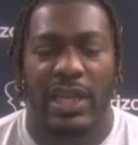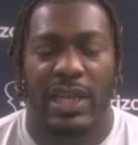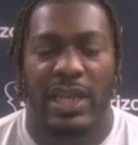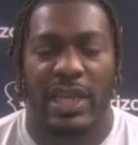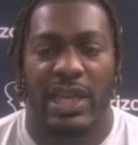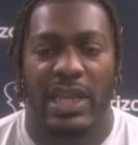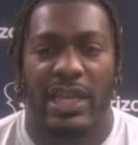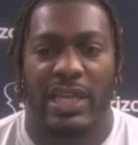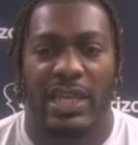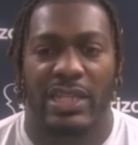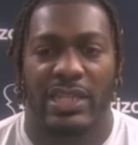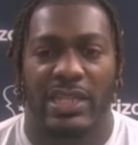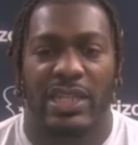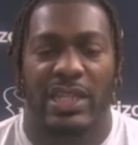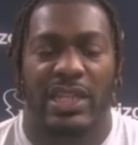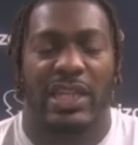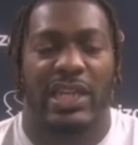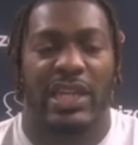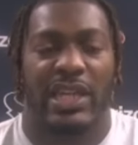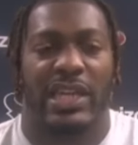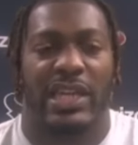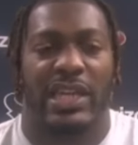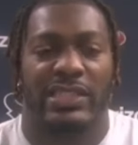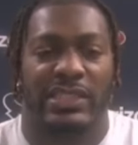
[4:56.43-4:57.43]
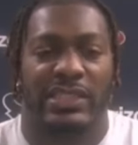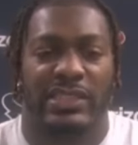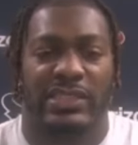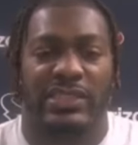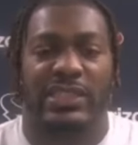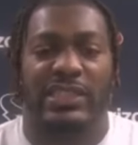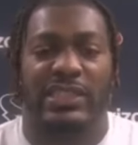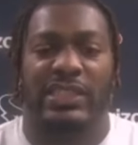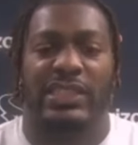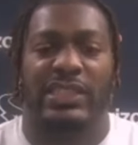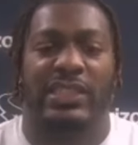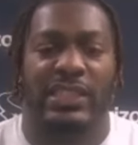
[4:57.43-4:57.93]
and it just
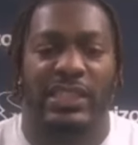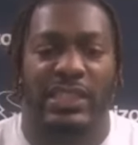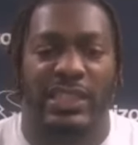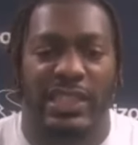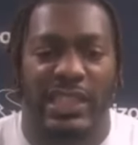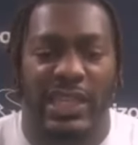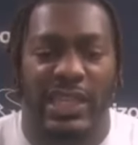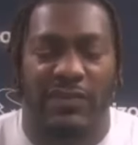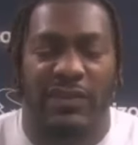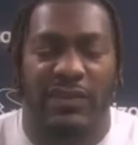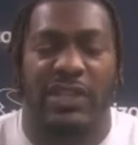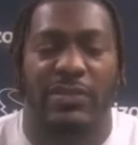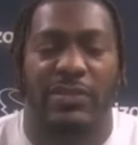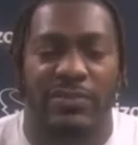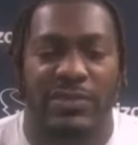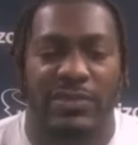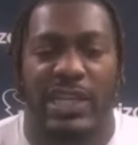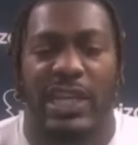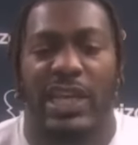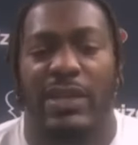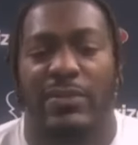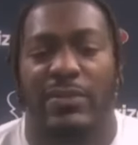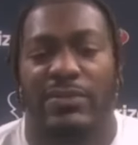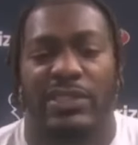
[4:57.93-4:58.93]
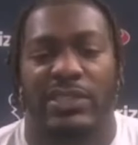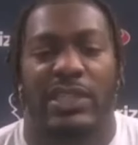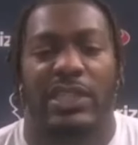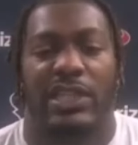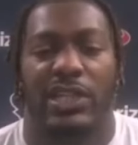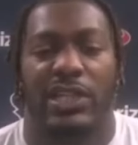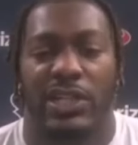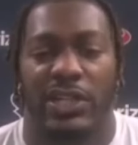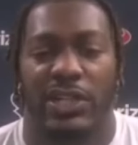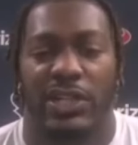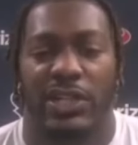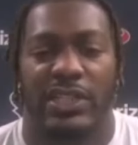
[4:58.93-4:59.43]
giving him time to
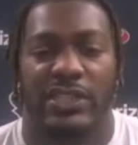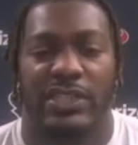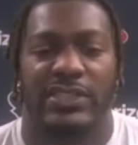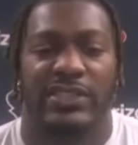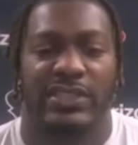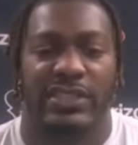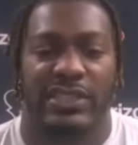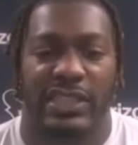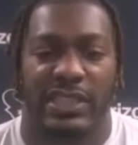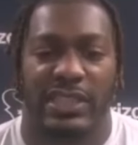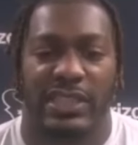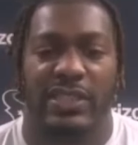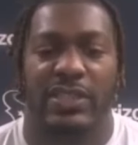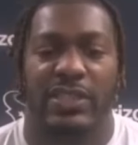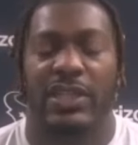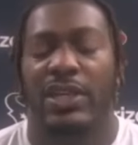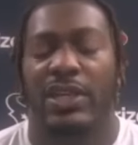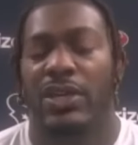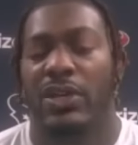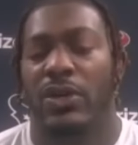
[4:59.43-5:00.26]
learn and see